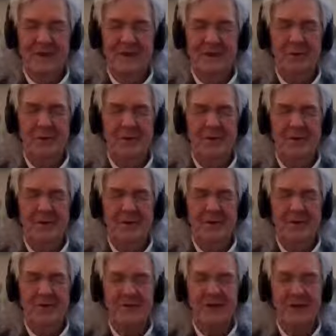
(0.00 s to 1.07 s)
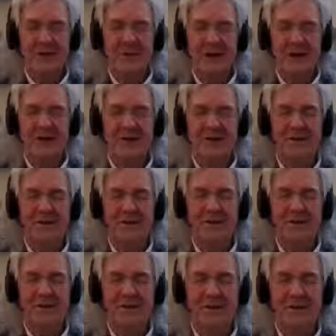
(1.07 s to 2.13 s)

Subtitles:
a new existence for humanity.